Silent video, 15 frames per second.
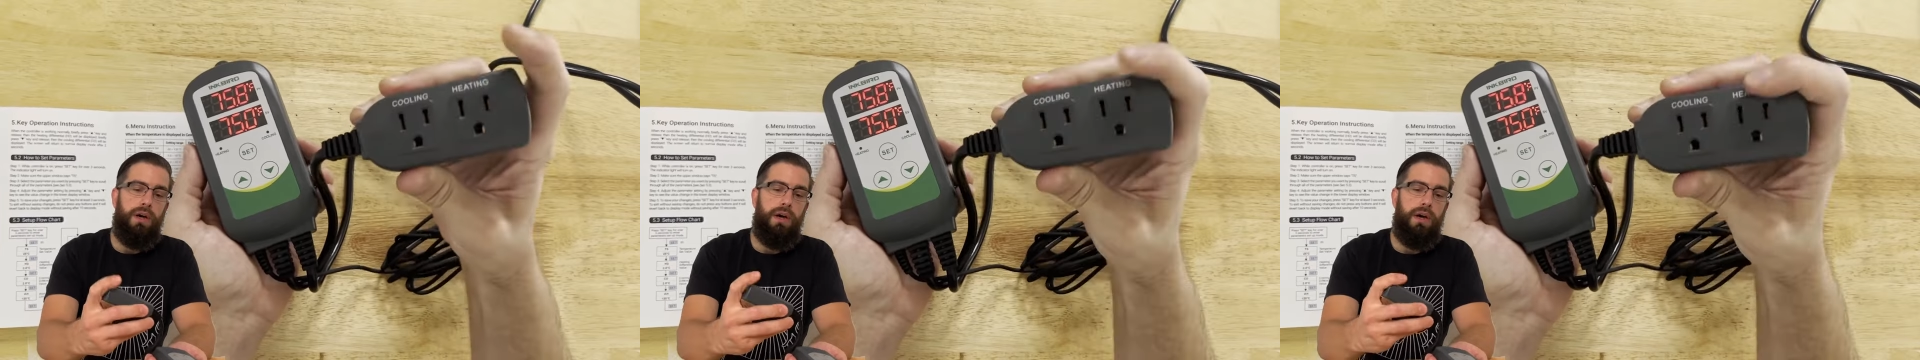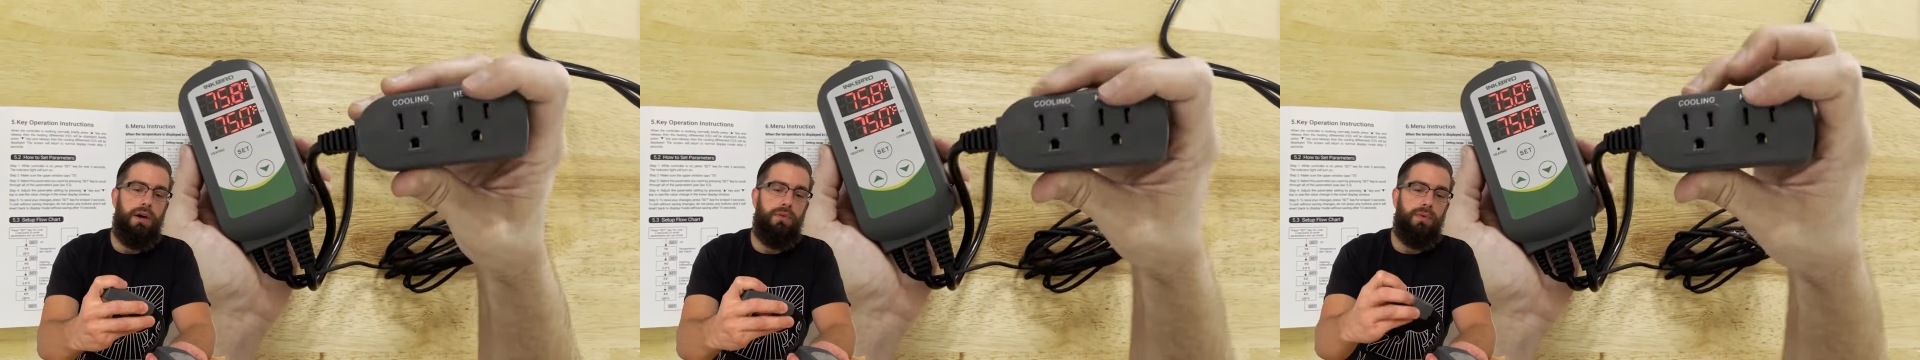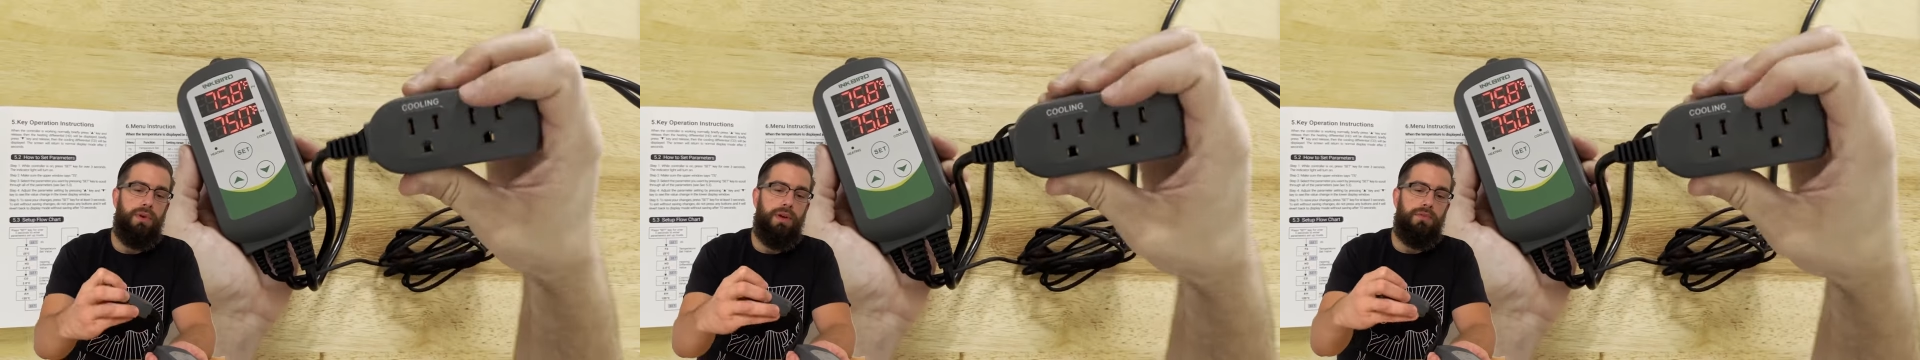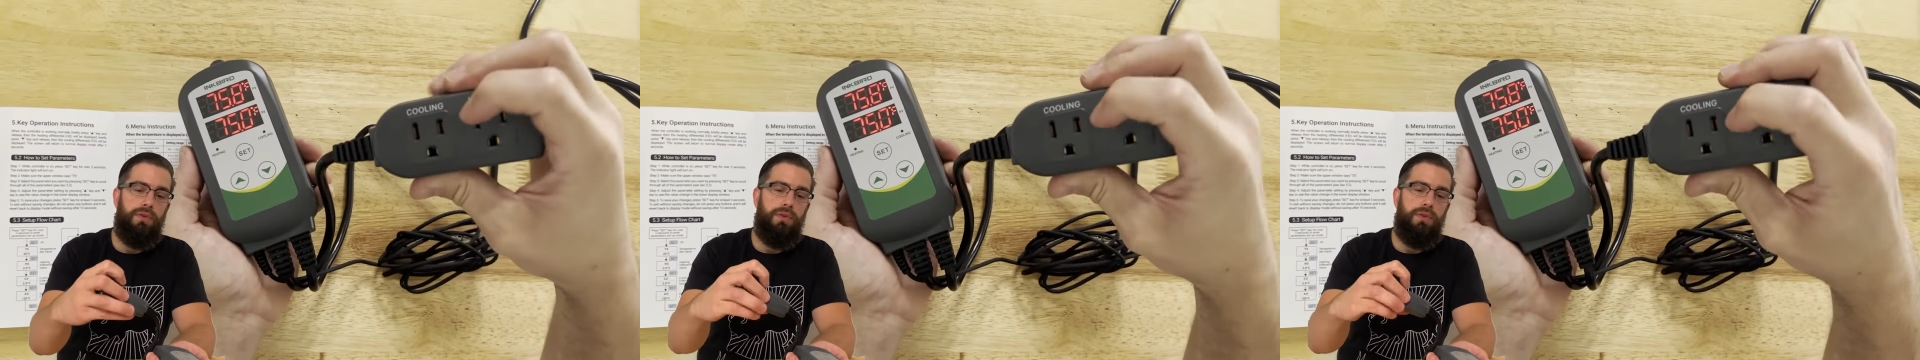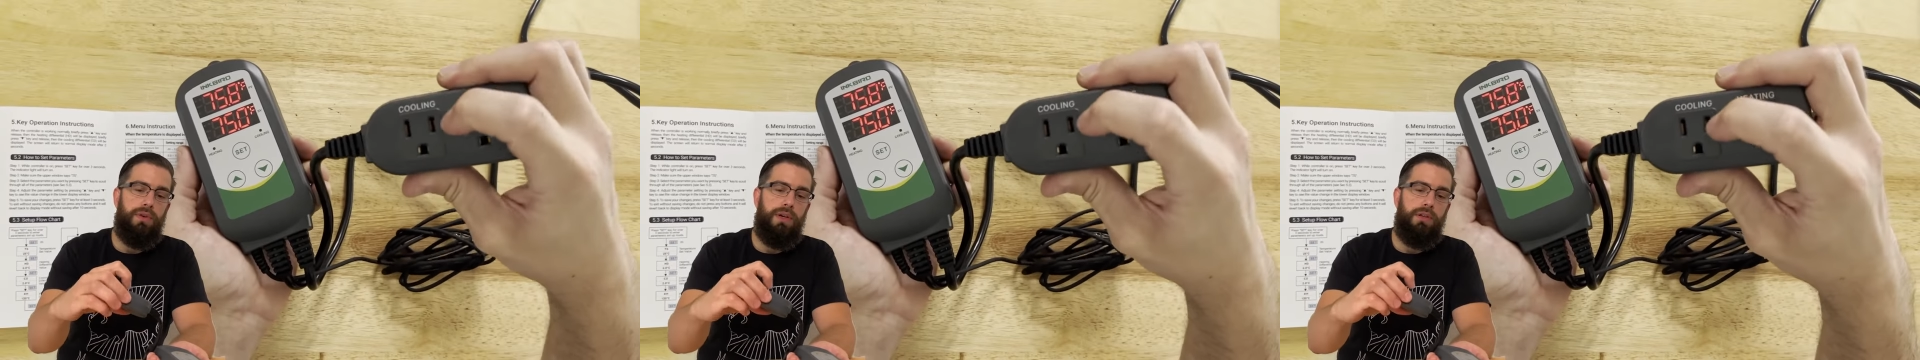uh,
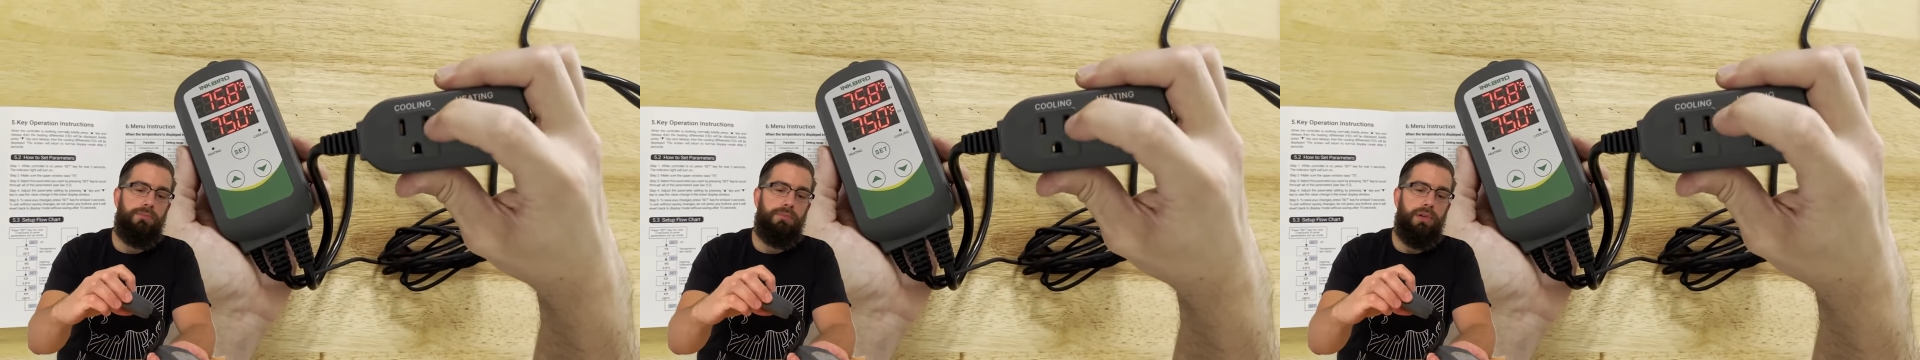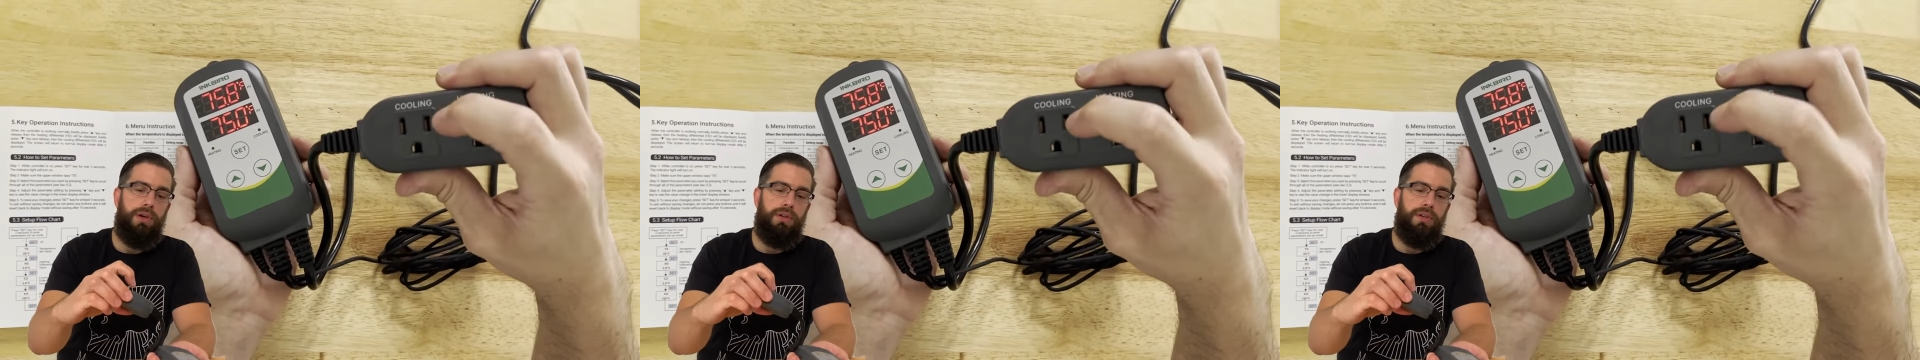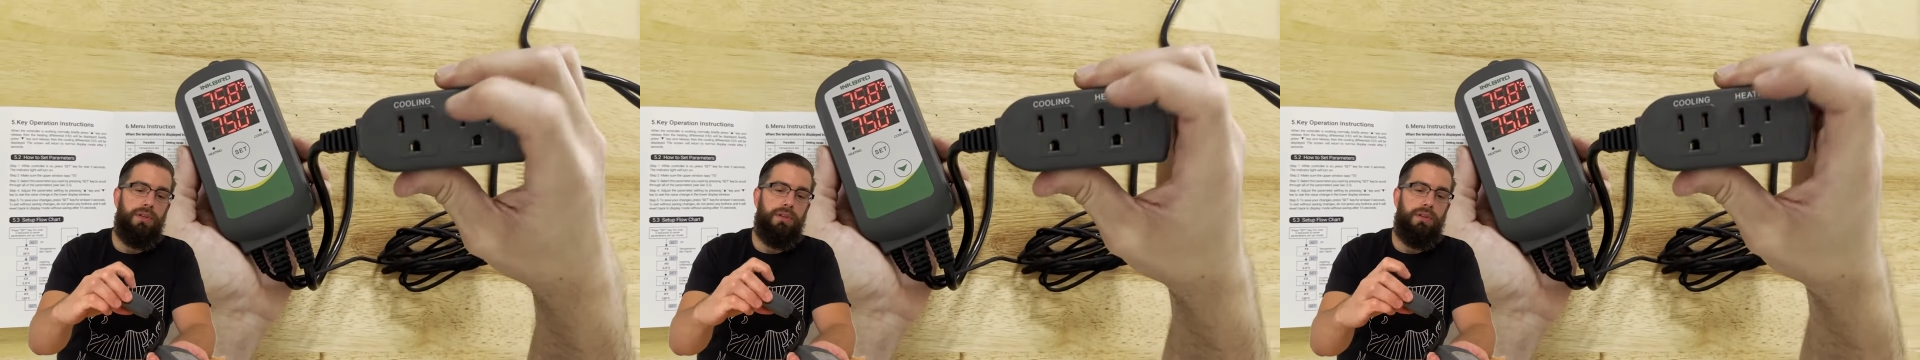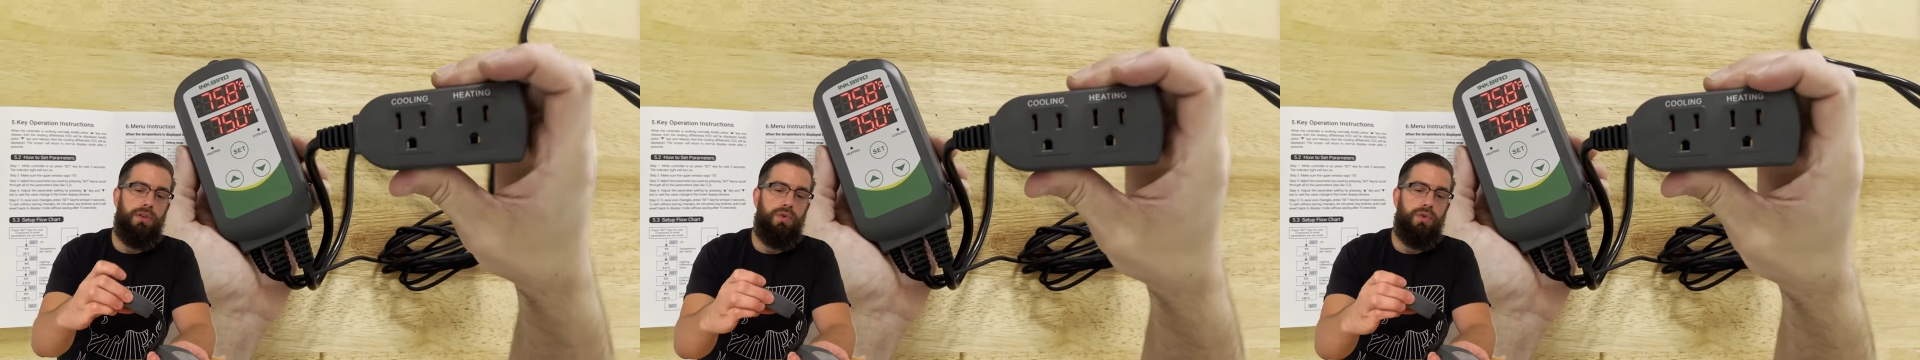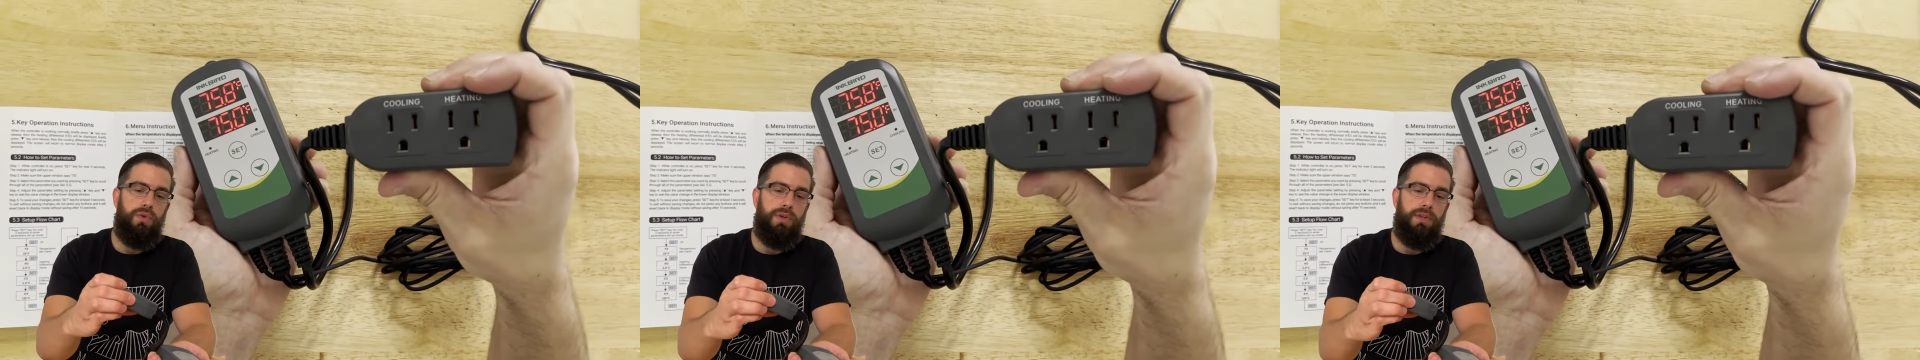whatever is plugged into the
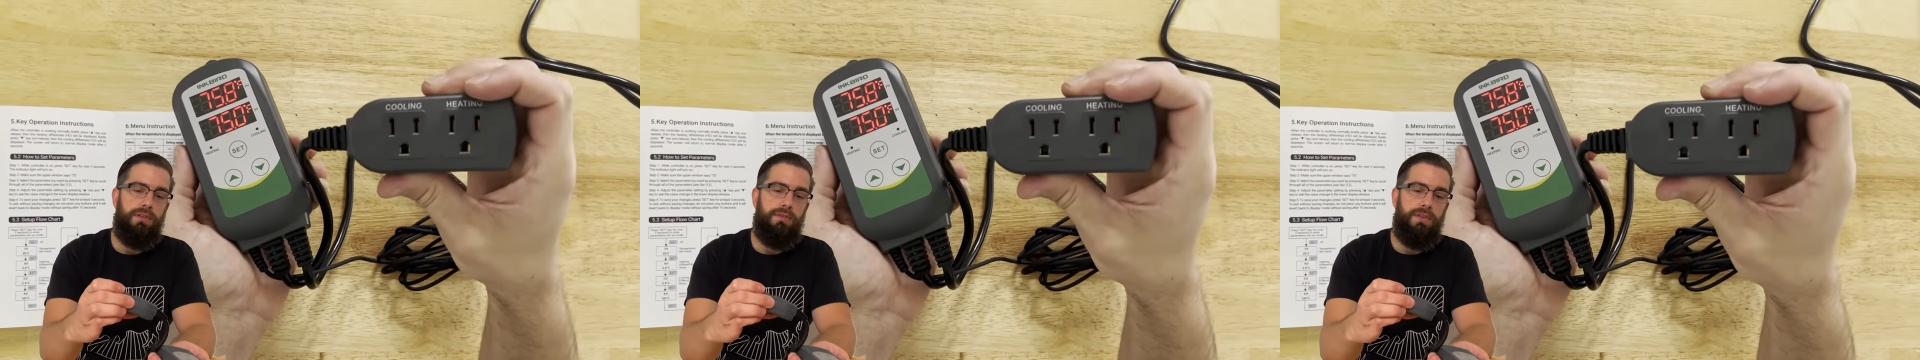cooling